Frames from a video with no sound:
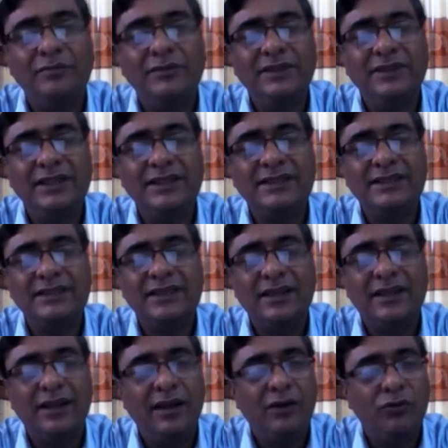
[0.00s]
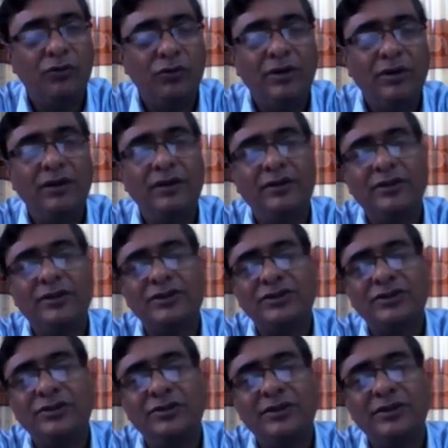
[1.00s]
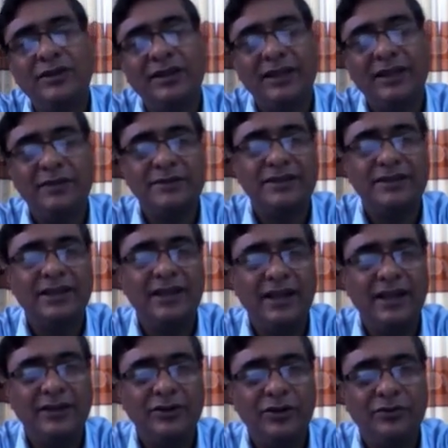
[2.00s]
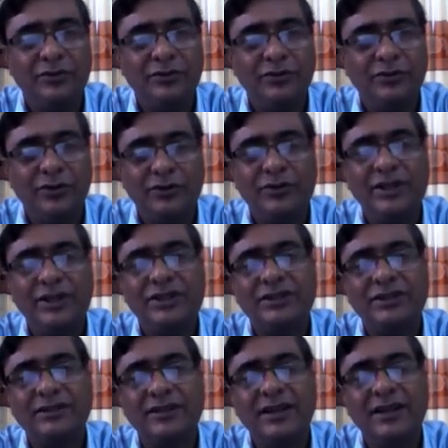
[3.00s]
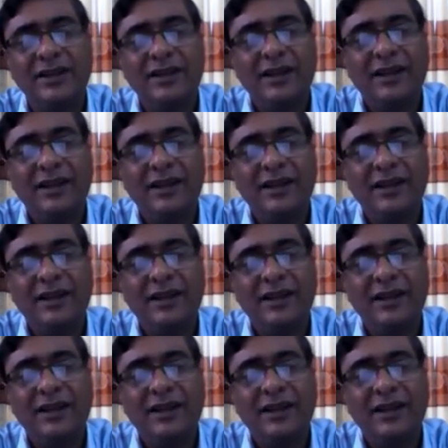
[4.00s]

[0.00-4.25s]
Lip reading: this word also gives a kind of connotation